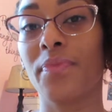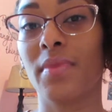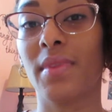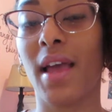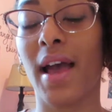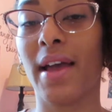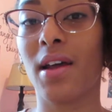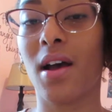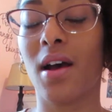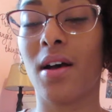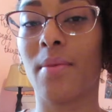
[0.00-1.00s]
that
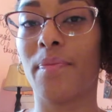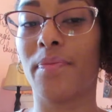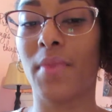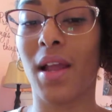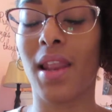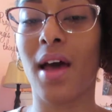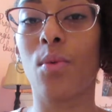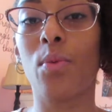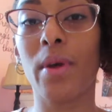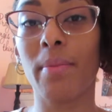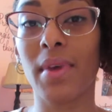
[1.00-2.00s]
a lot of
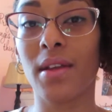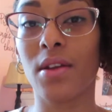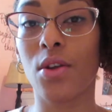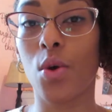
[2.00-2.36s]
women